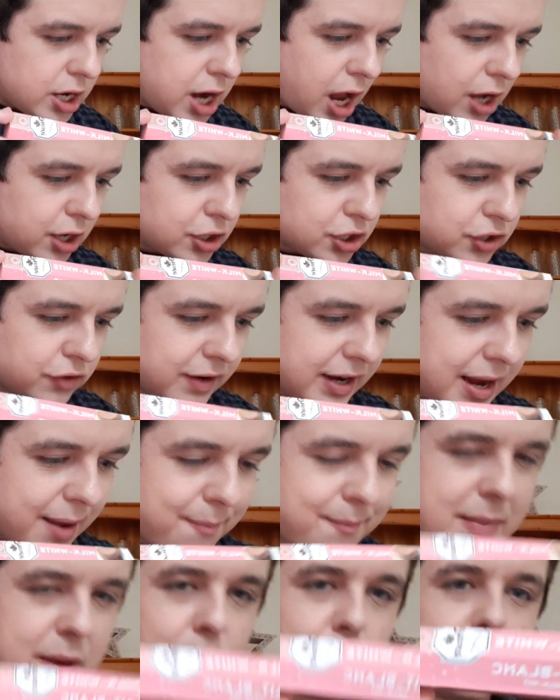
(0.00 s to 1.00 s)
Luxury
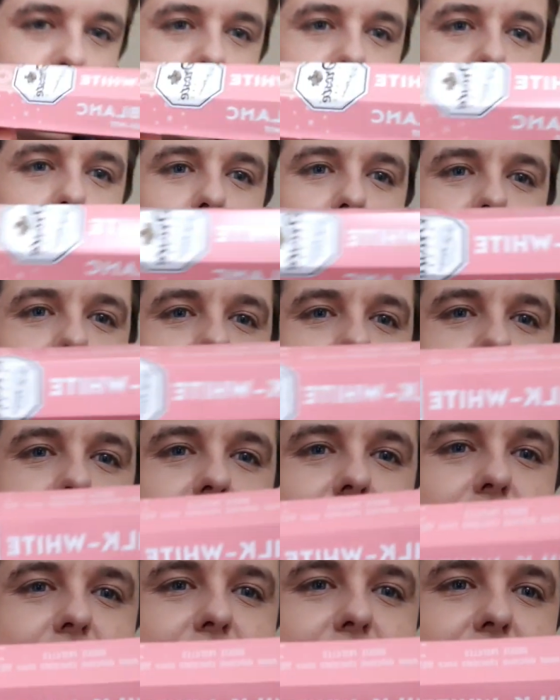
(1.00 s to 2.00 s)
milk
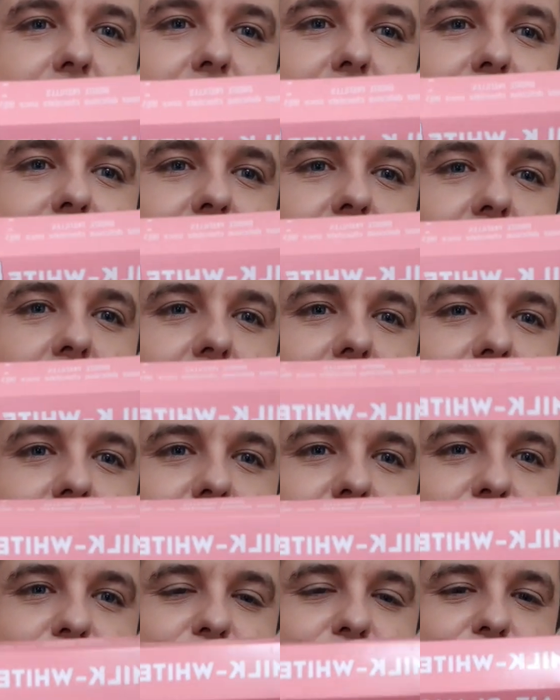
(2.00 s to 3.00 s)
chocolates, these
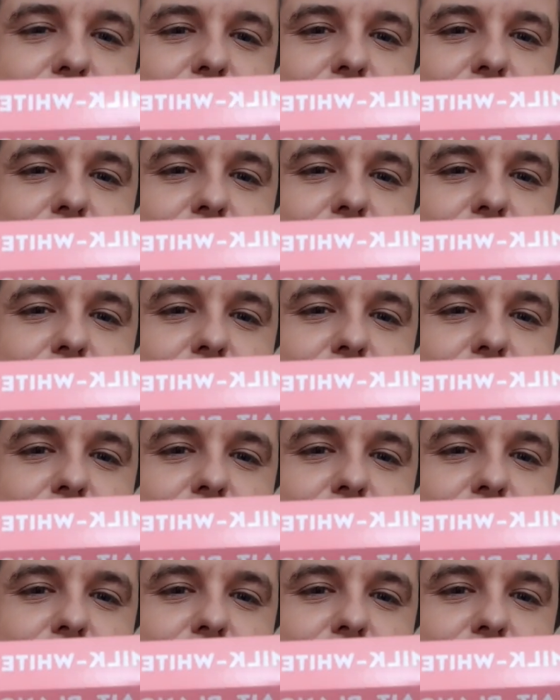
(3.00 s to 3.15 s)
are.